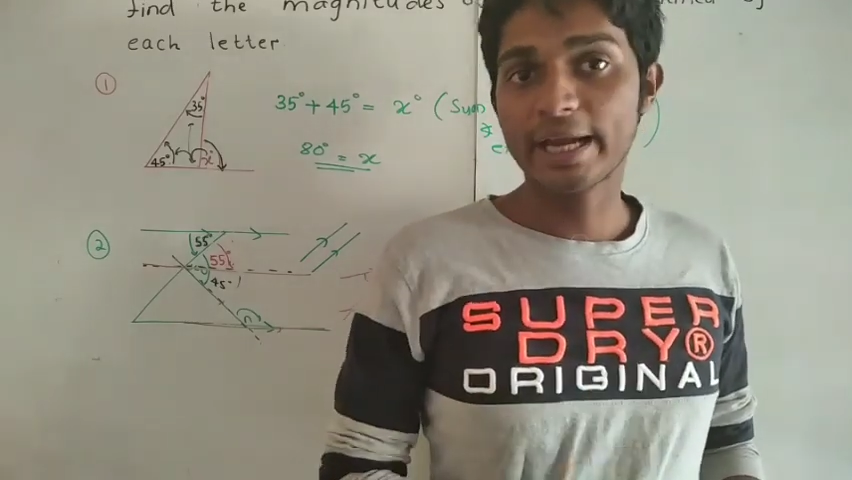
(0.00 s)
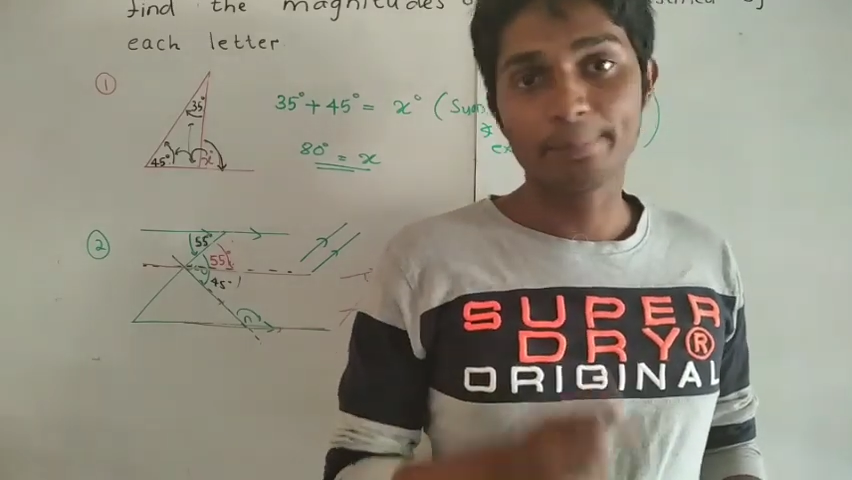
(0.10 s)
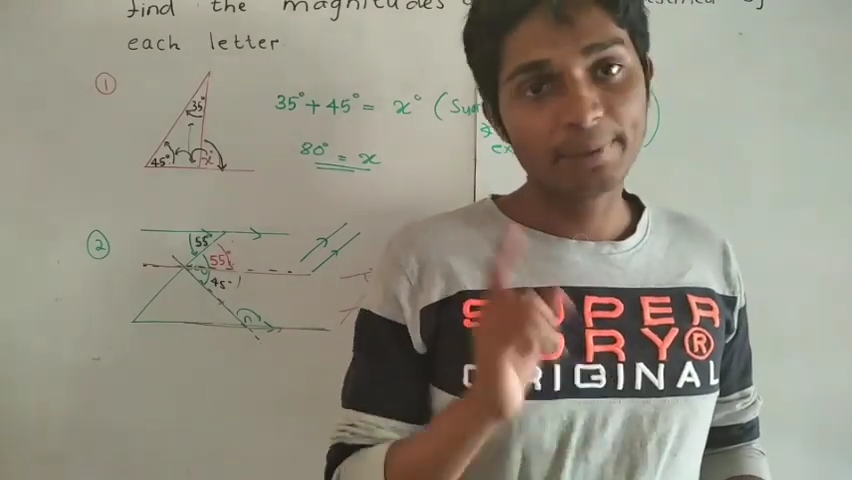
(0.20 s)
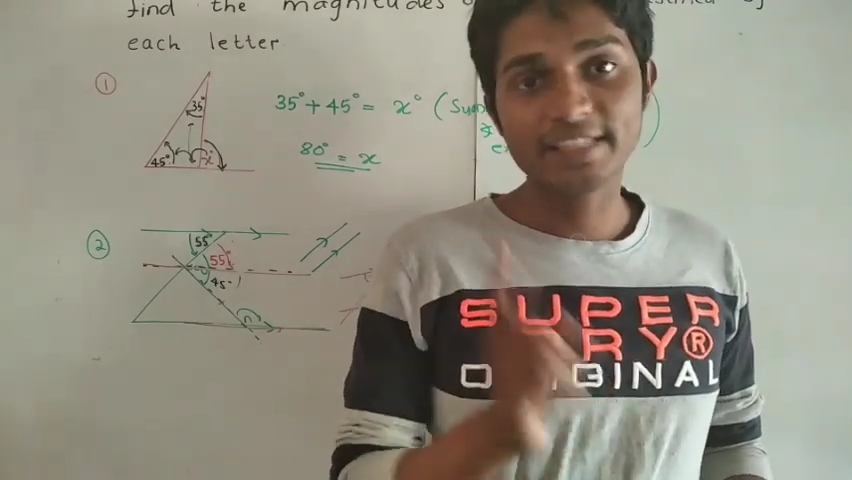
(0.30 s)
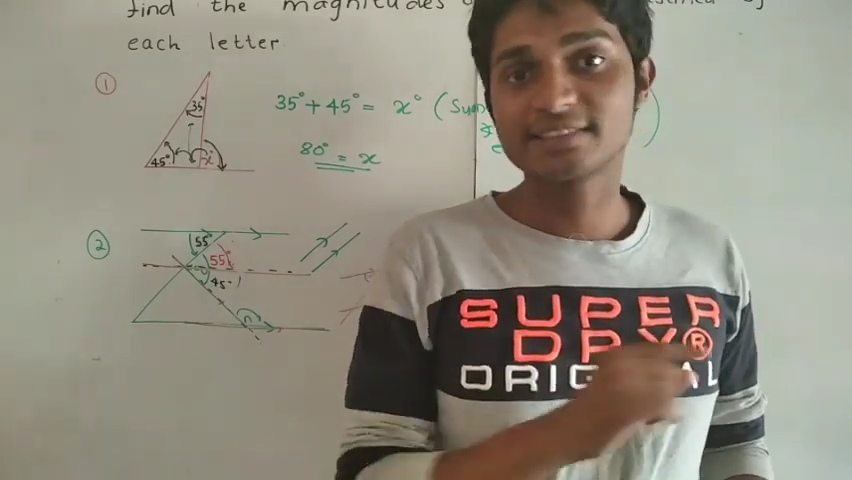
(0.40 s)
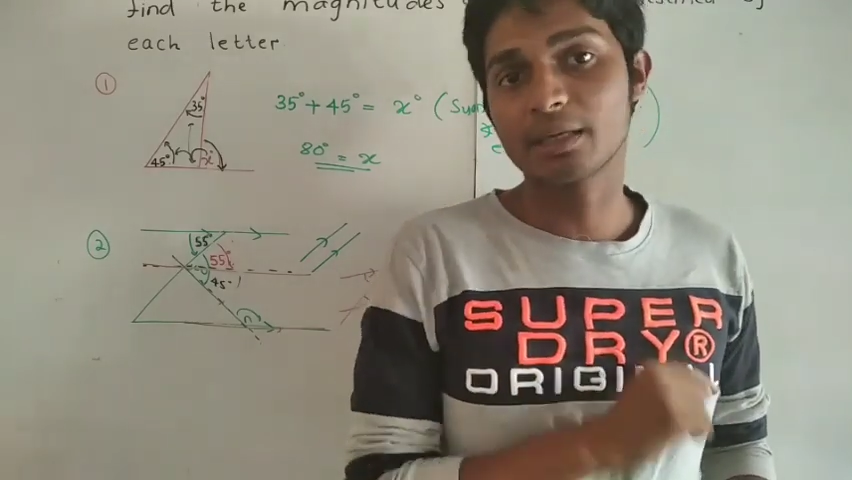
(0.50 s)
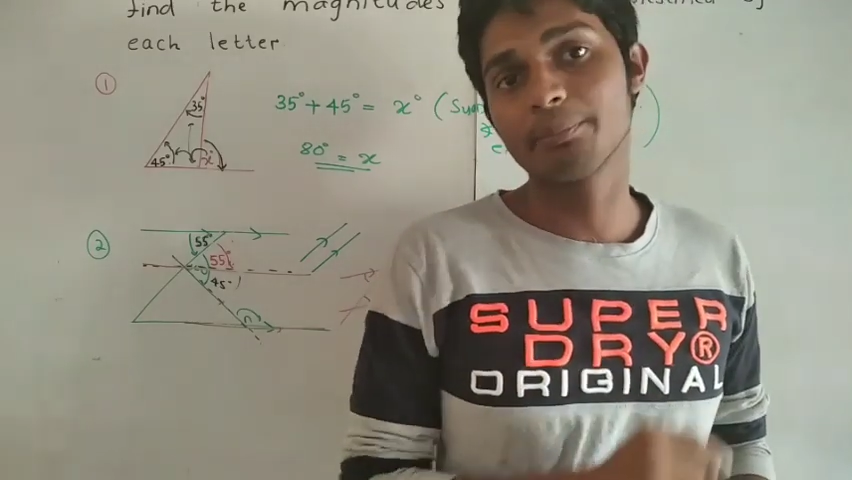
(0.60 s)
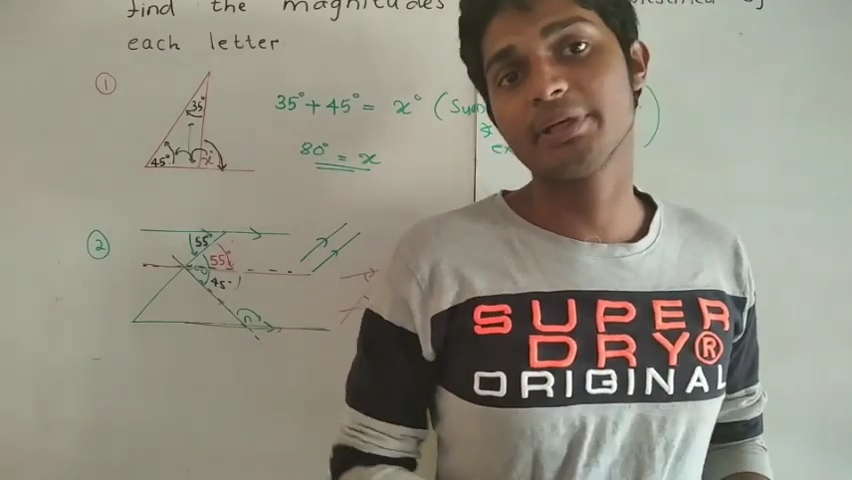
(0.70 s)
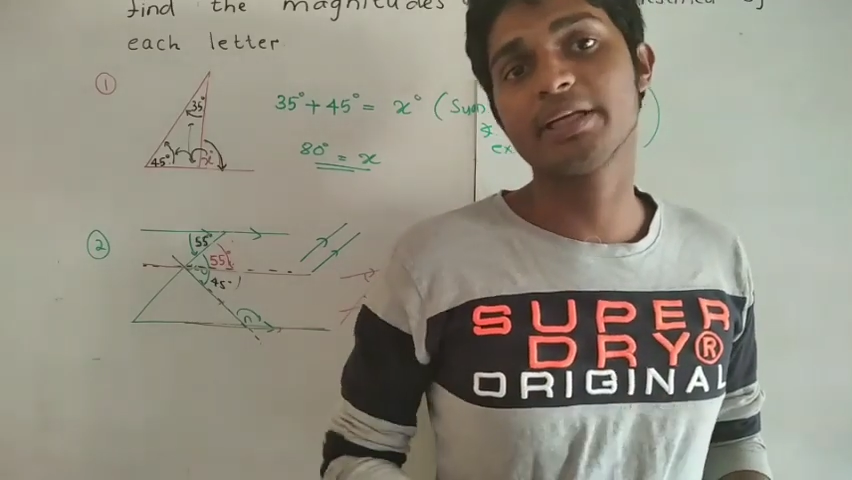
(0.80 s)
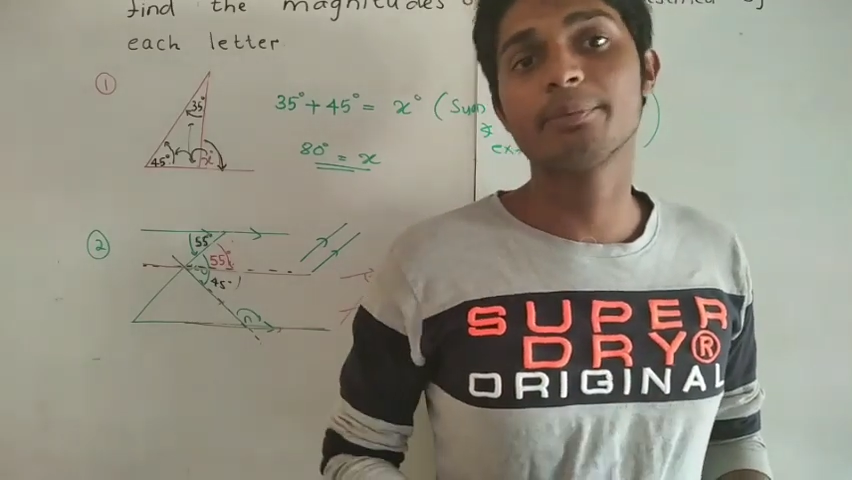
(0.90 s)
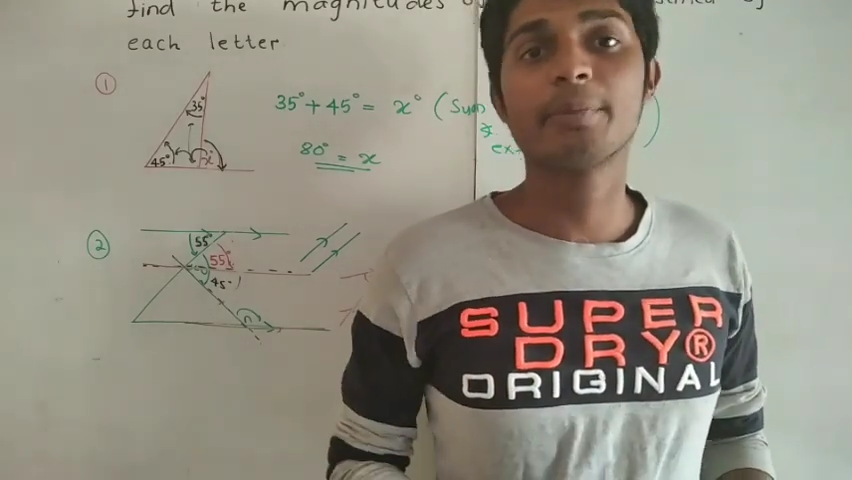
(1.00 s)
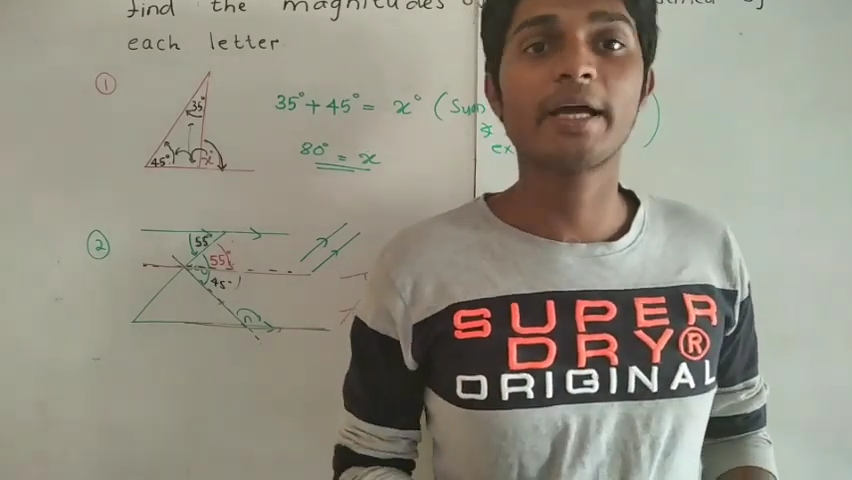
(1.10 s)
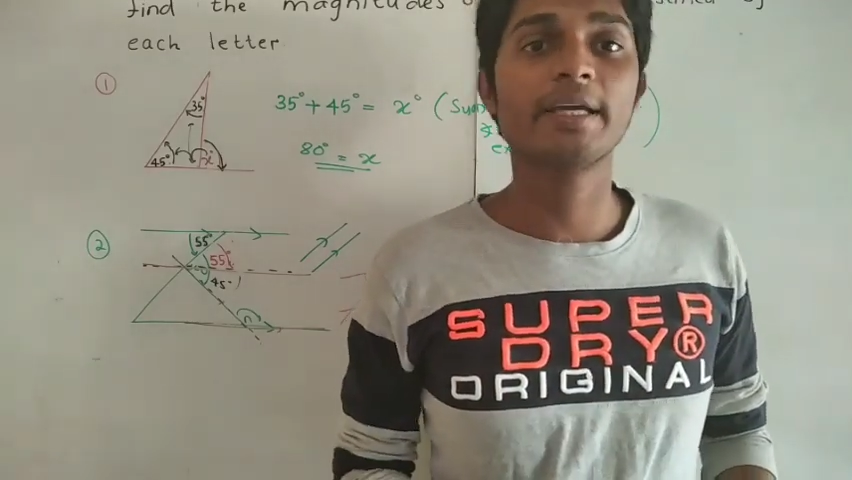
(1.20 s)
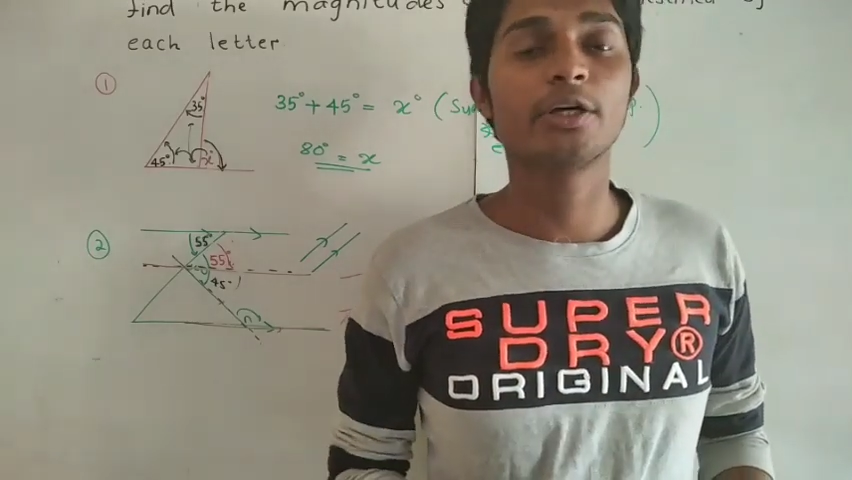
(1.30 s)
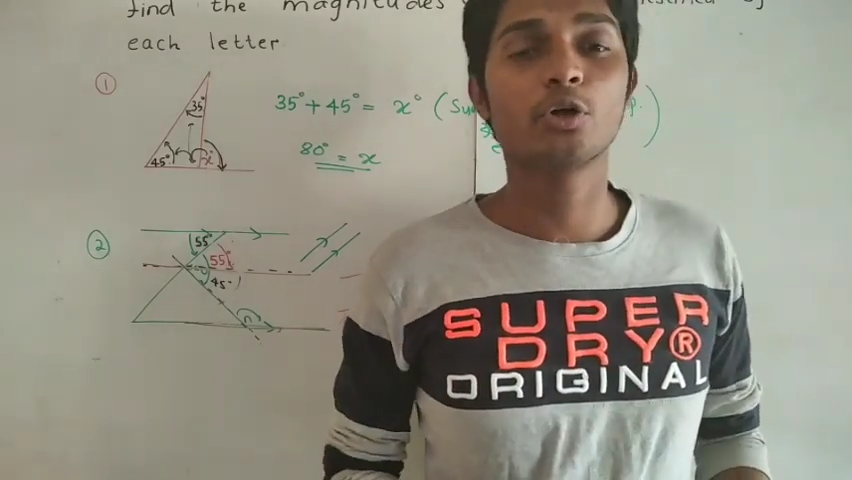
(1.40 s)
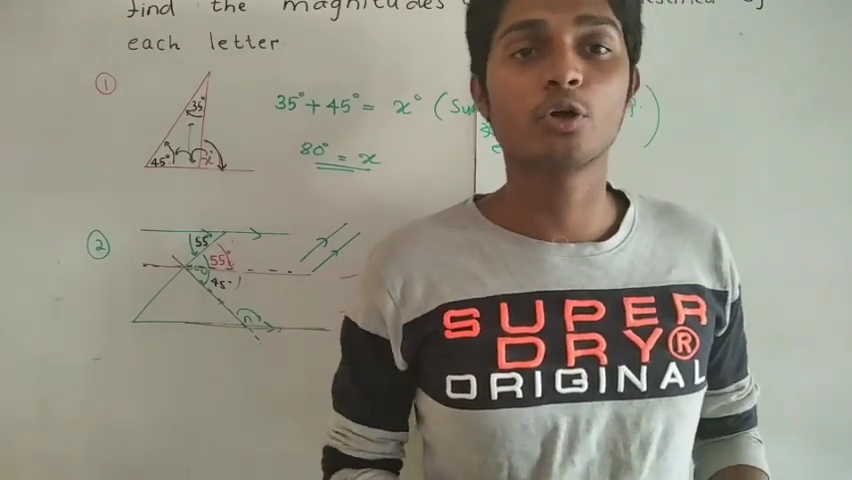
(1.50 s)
and please submit it by